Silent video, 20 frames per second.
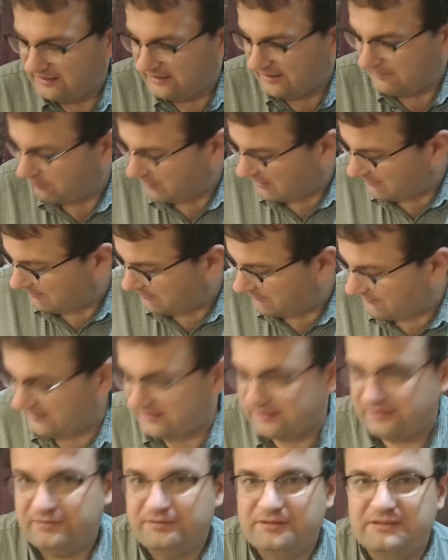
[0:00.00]
they
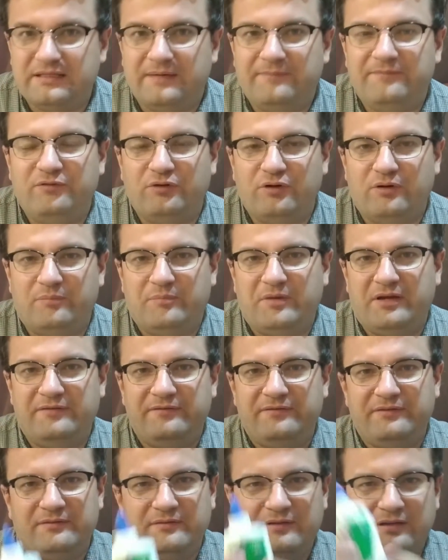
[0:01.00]
probably used some form
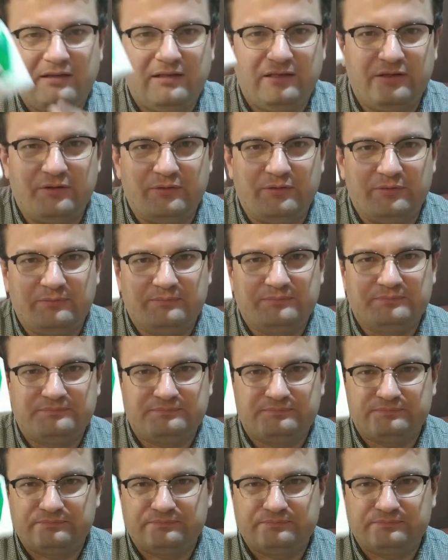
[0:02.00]
of glue.